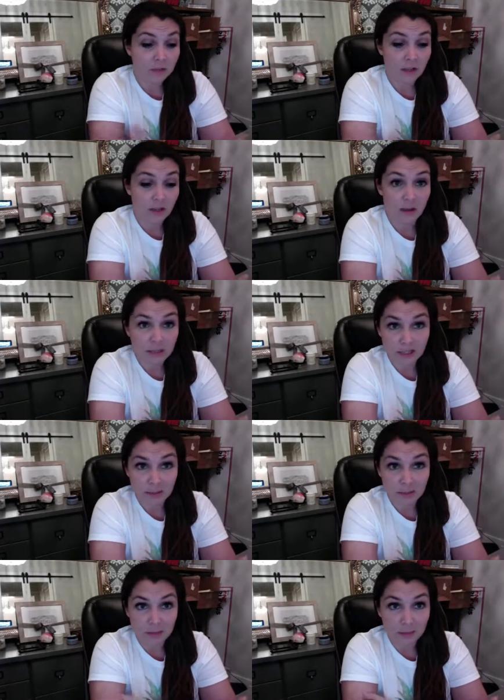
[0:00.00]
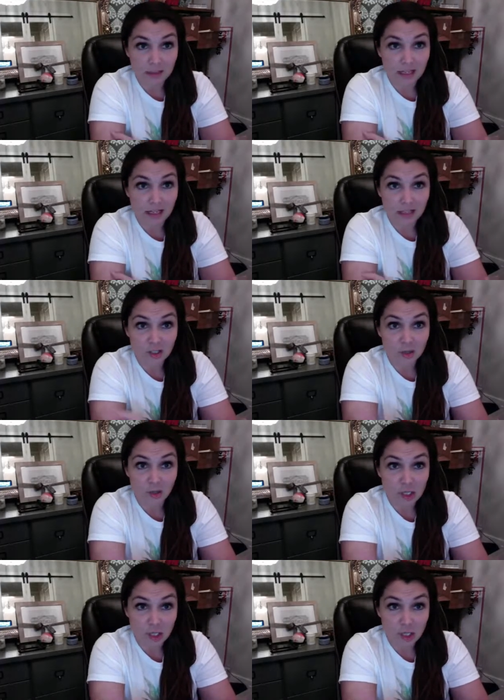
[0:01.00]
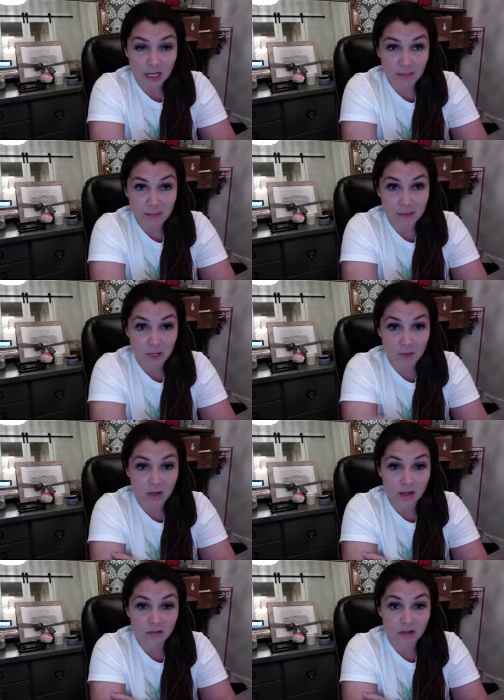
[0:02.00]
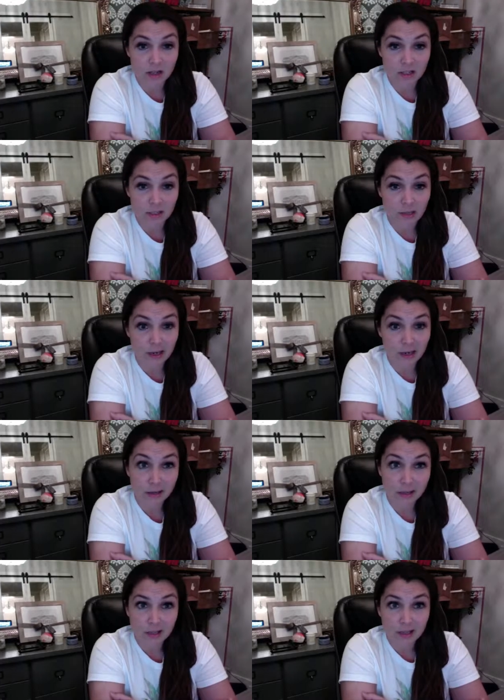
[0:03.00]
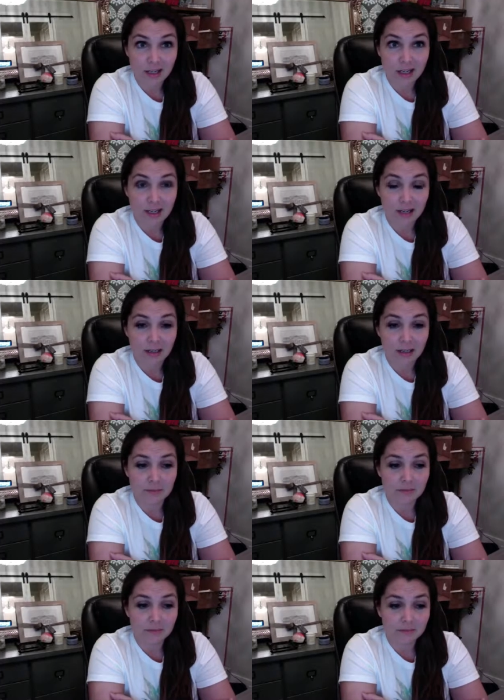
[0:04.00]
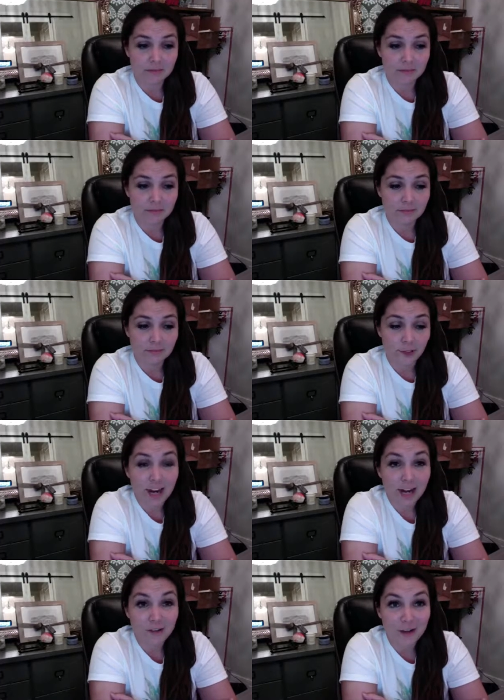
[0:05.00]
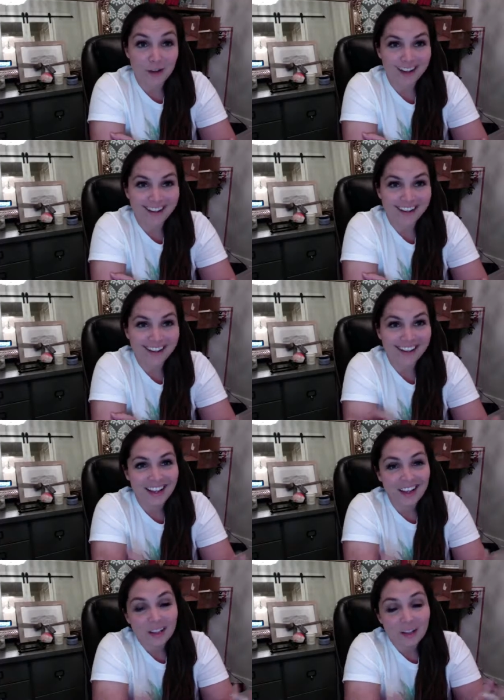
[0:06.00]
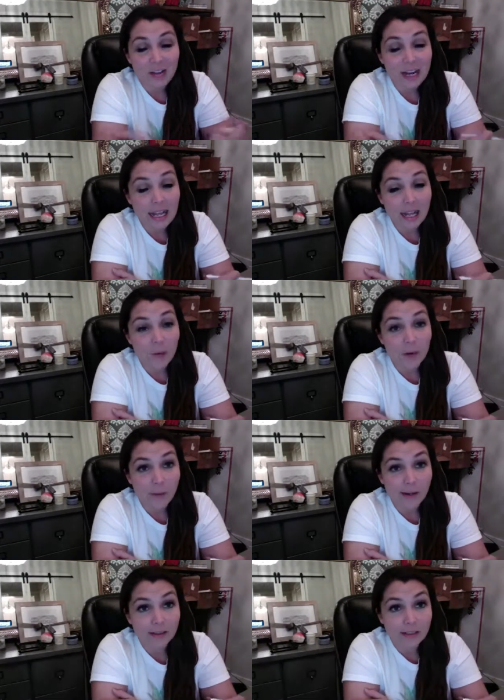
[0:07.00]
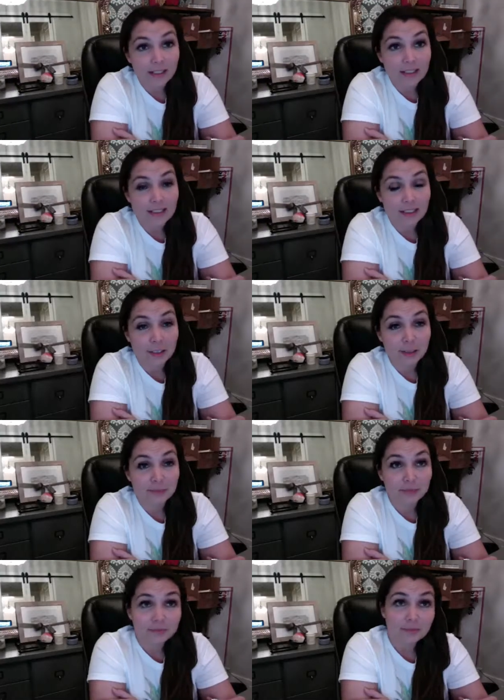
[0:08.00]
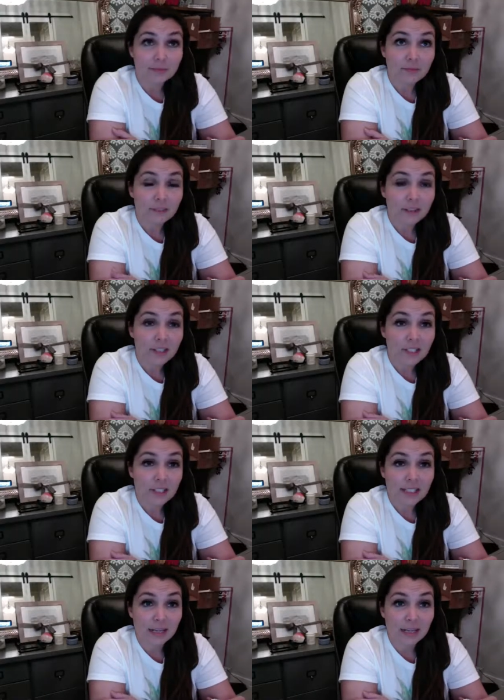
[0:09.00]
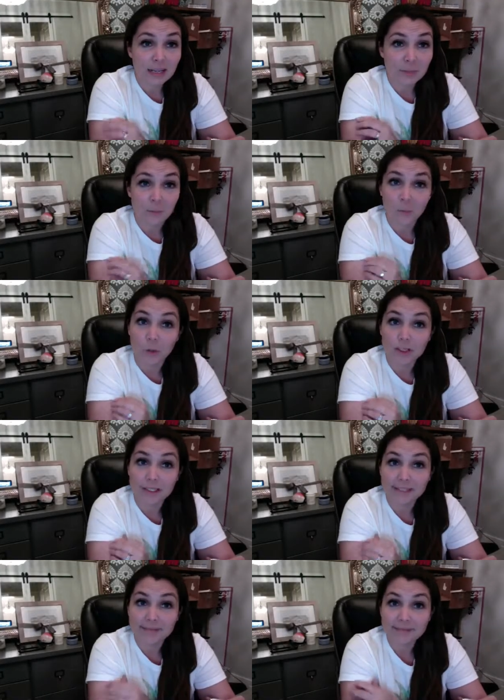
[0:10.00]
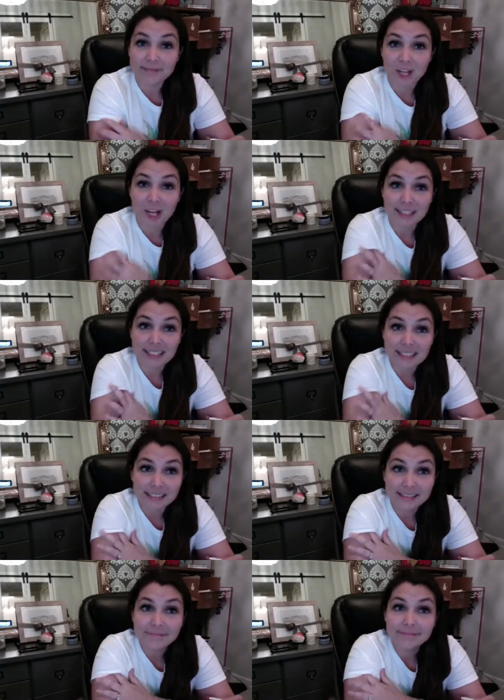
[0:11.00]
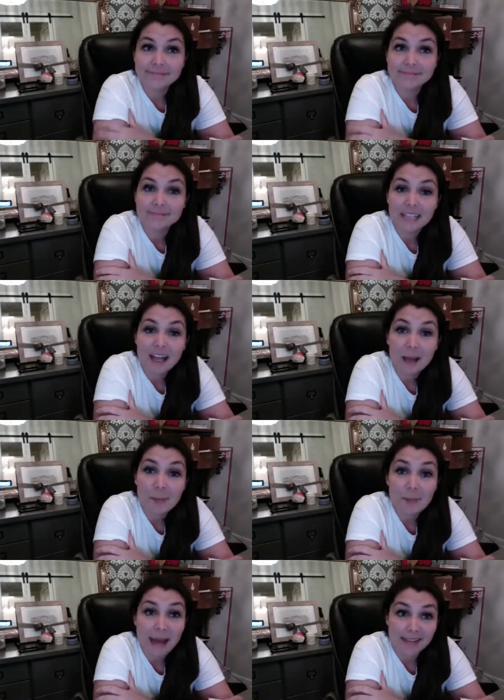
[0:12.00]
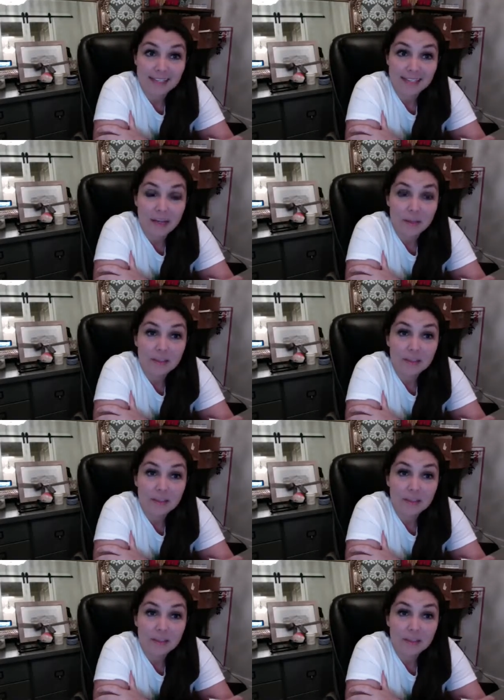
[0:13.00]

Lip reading: commenting on people's things, screenshotting people you want to talk to later, you're kind of can't go anywhere. So it's a good time to get work done, honestly. A bathtub.